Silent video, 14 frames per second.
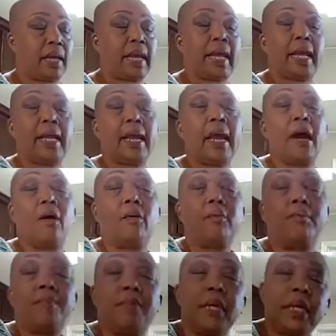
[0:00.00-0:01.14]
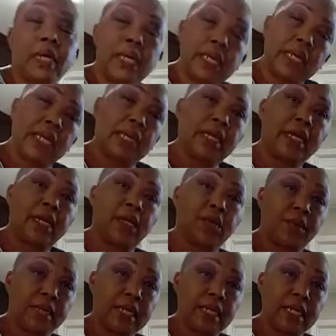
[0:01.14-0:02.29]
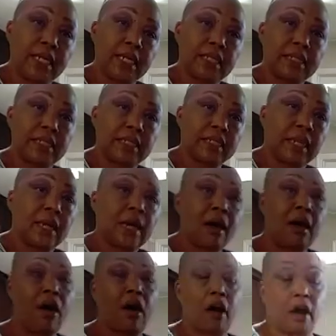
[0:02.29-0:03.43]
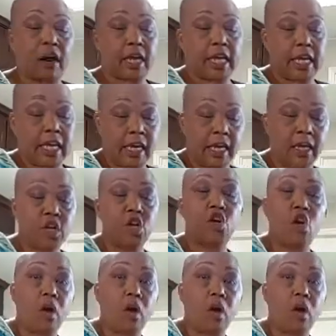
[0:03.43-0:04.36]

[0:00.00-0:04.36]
and how many ingredients are in your